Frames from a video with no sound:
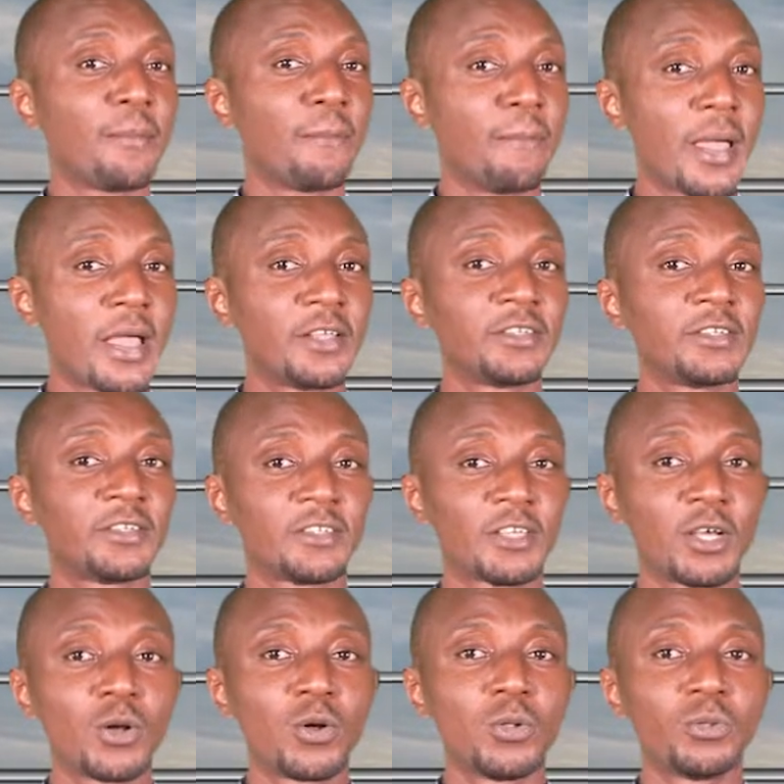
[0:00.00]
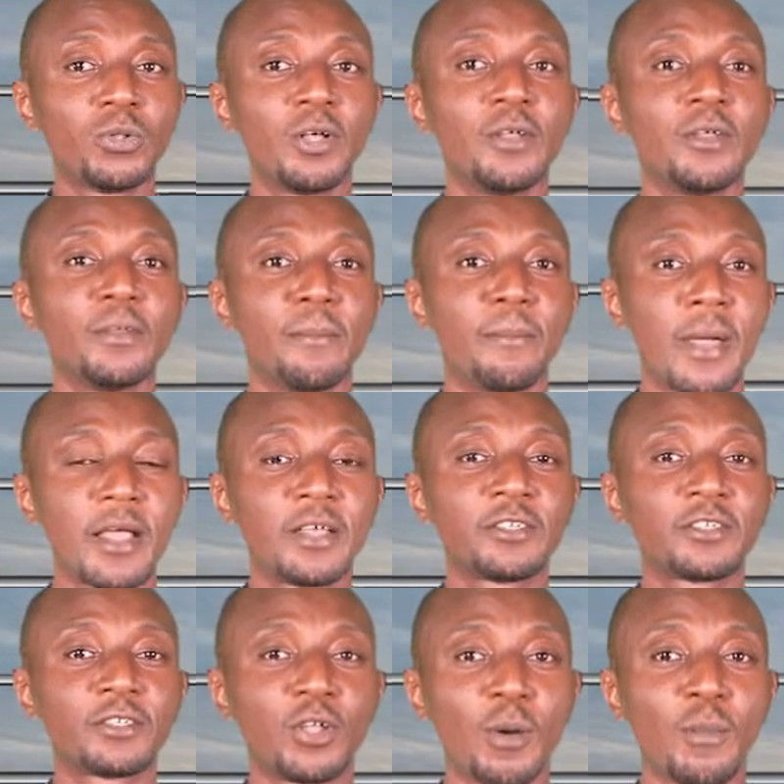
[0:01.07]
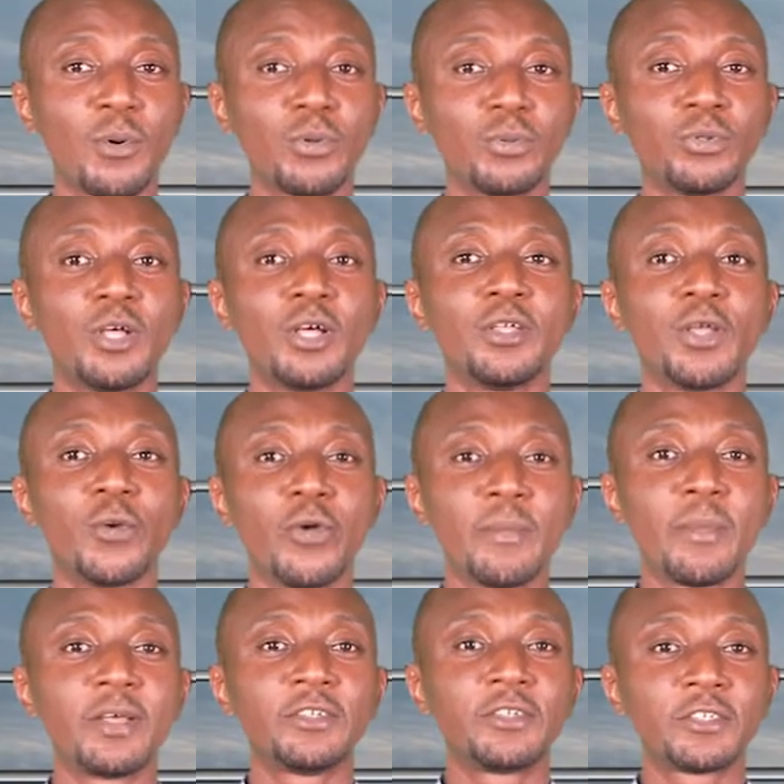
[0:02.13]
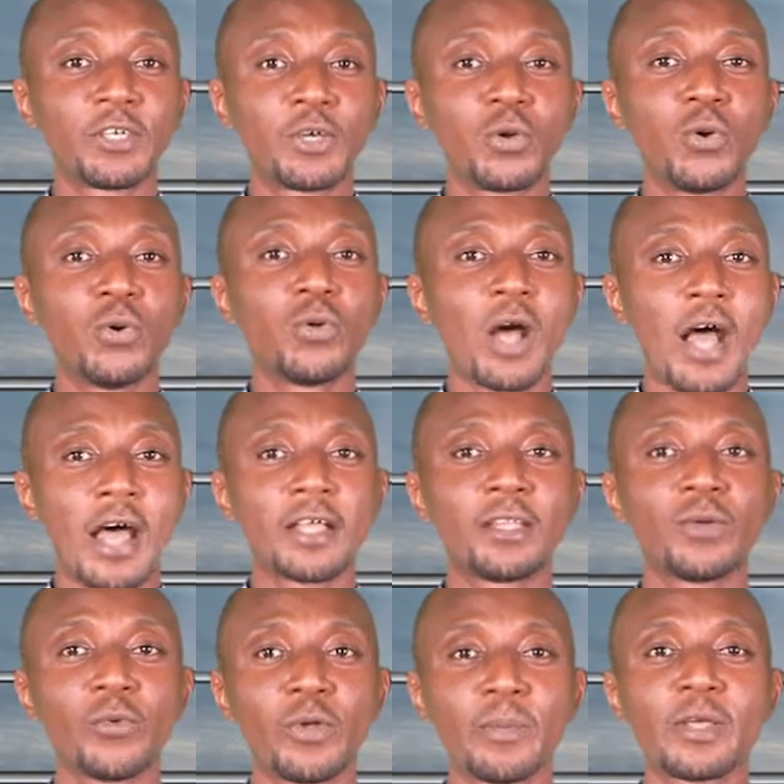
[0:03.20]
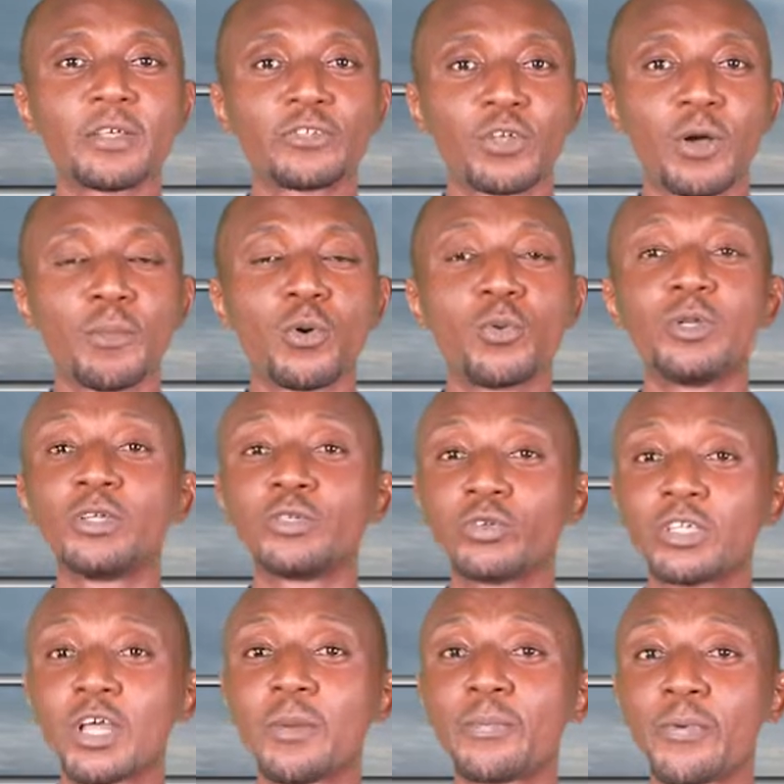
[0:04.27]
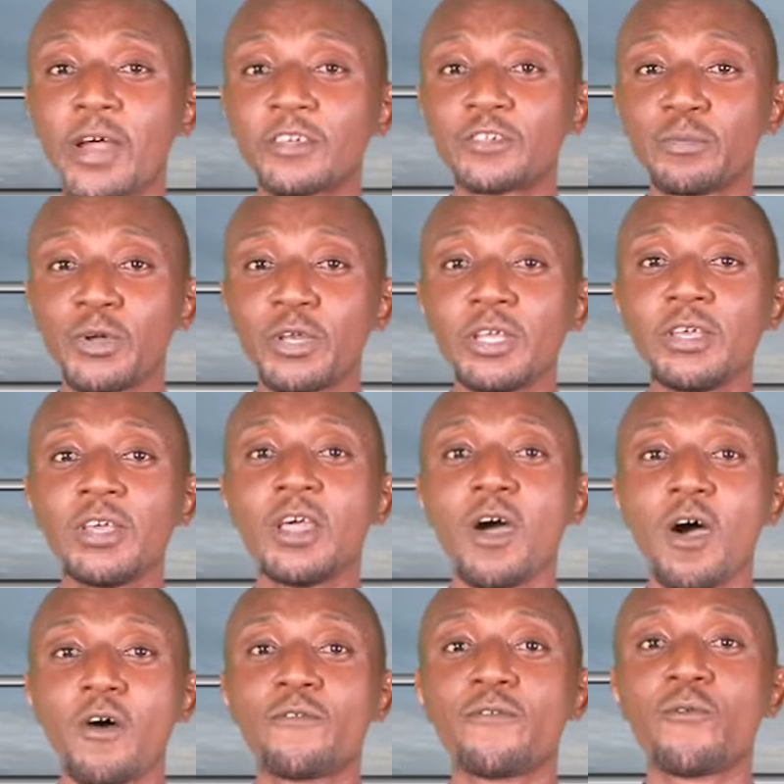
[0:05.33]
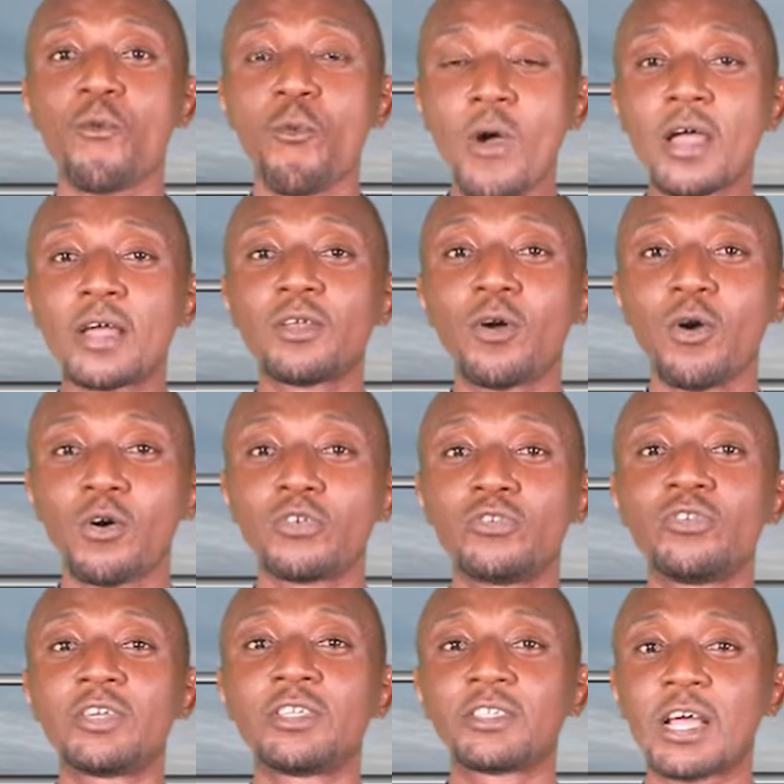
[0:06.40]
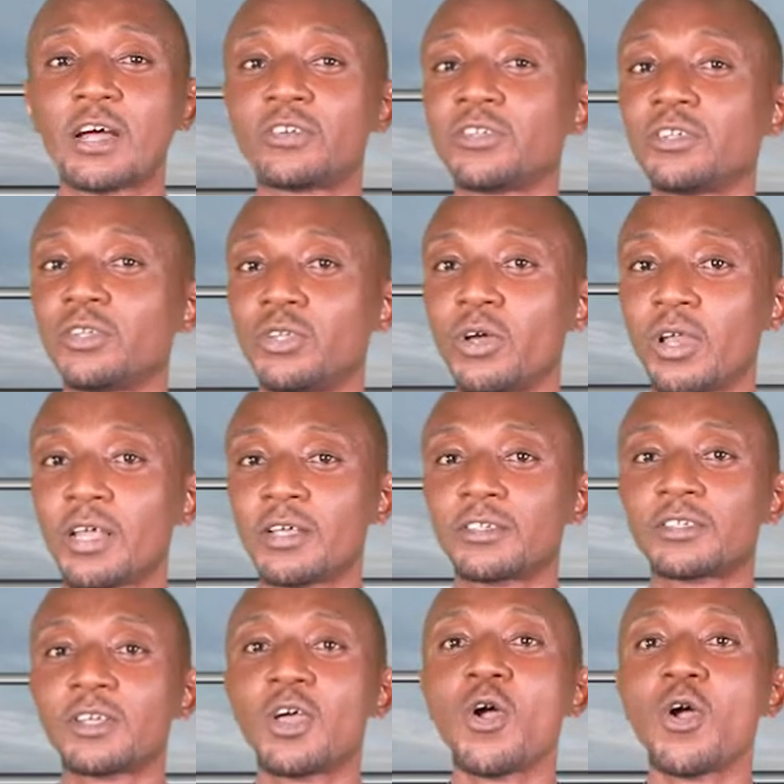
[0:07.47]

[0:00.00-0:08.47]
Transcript: men's single, men's double, women's single and women's double, with a total prize money of $100,000.